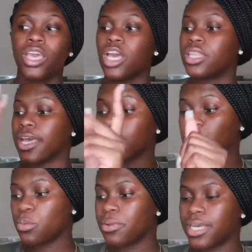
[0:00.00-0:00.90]
the
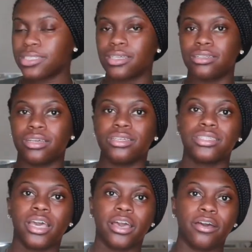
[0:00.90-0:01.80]
actual plastic does
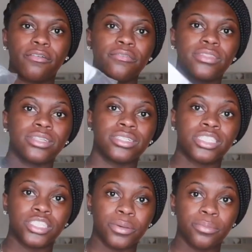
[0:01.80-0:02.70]
have the
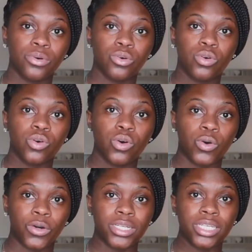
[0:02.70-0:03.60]
symbol
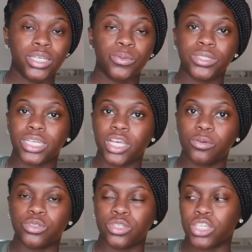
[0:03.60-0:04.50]
on it, which I thought
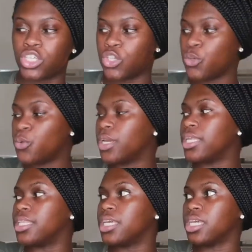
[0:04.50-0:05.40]
was really cute.
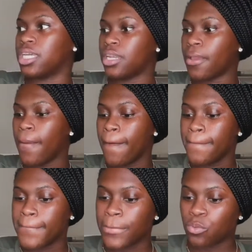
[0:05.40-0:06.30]
And then
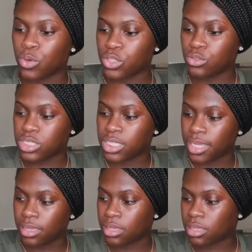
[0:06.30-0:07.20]
when you
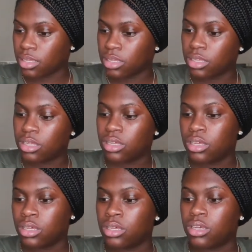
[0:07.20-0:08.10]
take
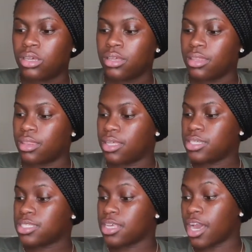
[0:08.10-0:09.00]

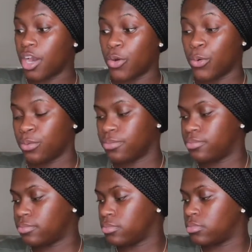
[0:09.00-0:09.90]
this out,
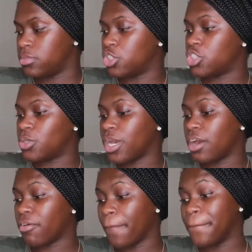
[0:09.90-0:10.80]
you still
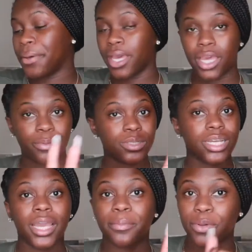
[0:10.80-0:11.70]
have a bag, which
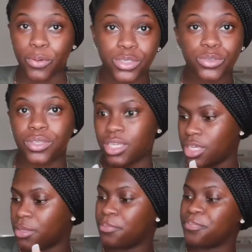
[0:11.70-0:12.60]
I'm going to keep,